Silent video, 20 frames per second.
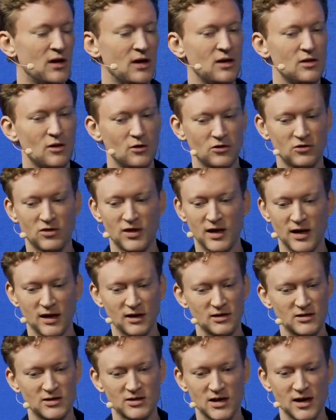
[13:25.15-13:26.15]
those
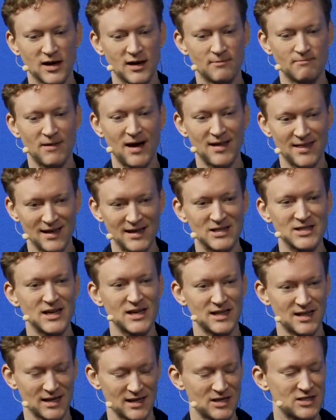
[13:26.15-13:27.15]
things, I think
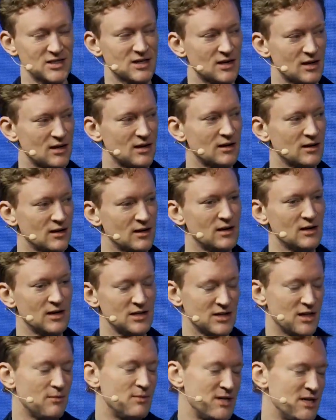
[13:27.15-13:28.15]
it's going
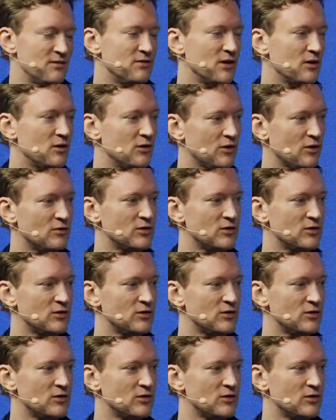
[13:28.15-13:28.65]
to be difficult over